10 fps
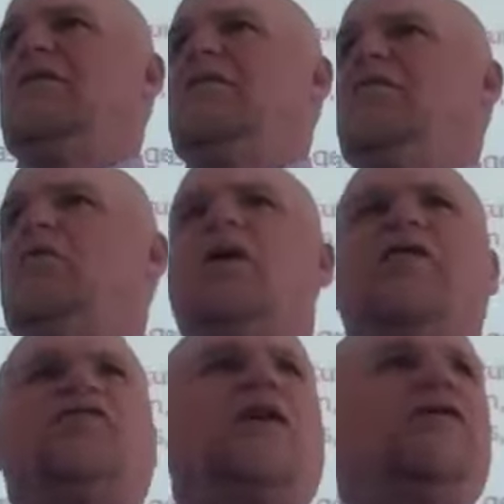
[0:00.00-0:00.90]
When you
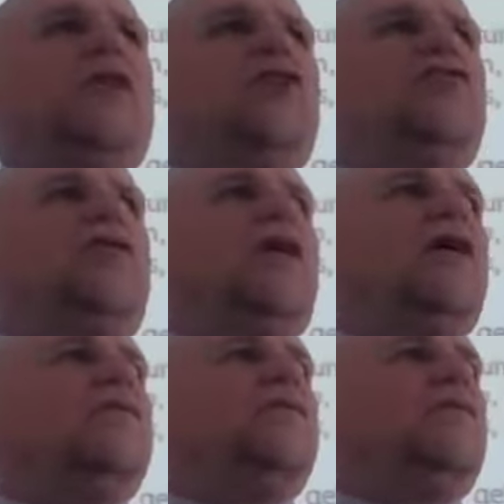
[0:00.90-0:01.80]
have translation
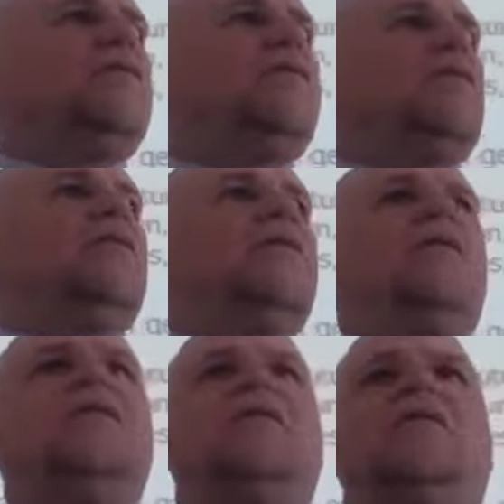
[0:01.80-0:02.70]
classes,
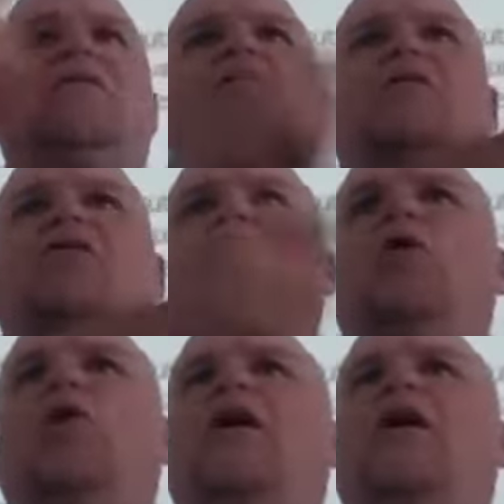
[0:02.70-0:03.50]
you're all looking